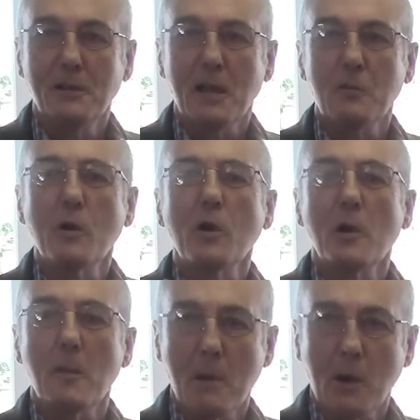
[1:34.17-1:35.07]
Hey,
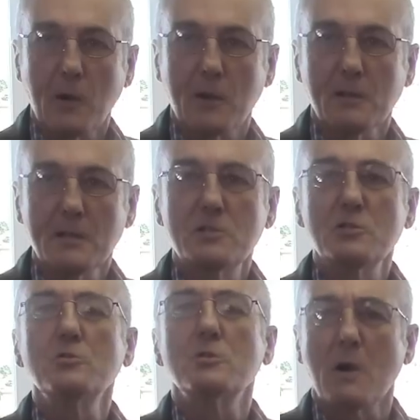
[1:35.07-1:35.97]
we're in America. Let's
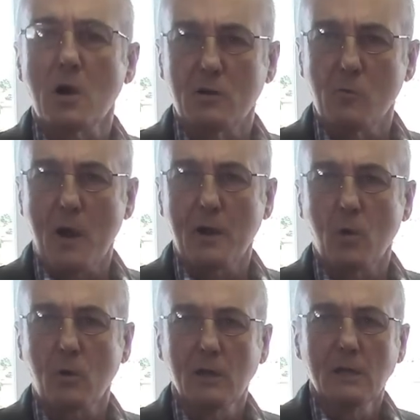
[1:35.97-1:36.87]
use American white
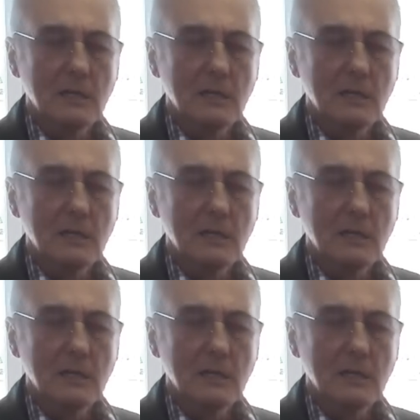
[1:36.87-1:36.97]
oak.